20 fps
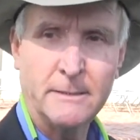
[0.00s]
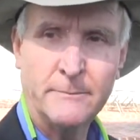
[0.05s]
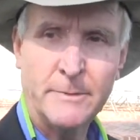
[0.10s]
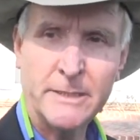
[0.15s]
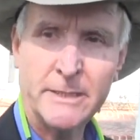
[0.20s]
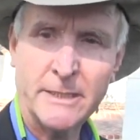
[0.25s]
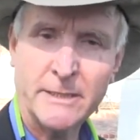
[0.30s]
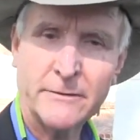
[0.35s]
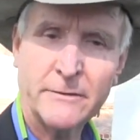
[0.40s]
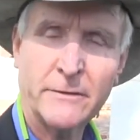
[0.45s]

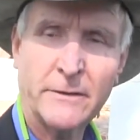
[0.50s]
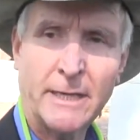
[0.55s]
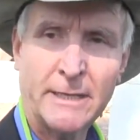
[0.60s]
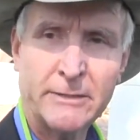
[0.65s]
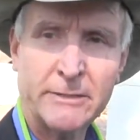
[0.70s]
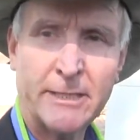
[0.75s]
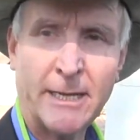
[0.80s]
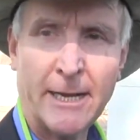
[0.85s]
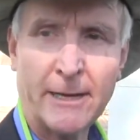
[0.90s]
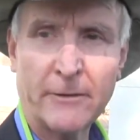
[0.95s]
because of
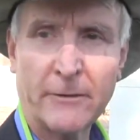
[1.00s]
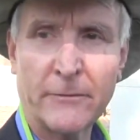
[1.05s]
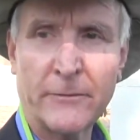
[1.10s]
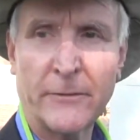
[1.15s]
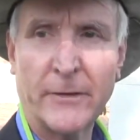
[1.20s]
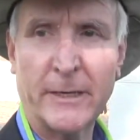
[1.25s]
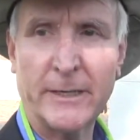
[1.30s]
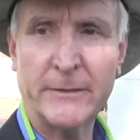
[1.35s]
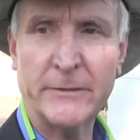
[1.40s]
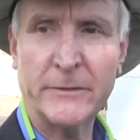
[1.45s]
that
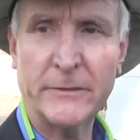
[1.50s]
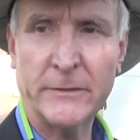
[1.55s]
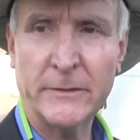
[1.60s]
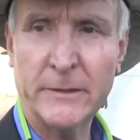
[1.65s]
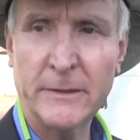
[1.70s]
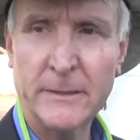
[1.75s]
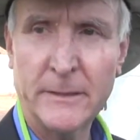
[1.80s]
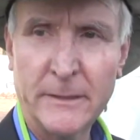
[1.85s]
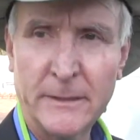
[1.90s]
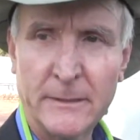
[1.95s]
sacrifice,
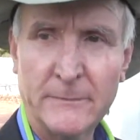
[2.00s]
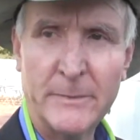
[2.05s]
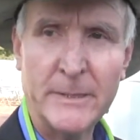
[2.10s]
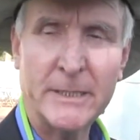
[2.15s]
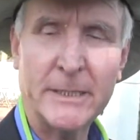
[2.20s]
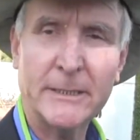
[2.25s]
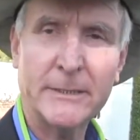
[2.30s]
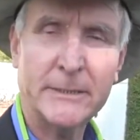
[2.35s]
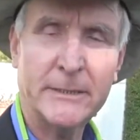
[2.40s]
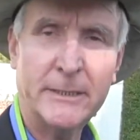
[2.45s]

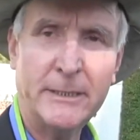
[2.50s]
because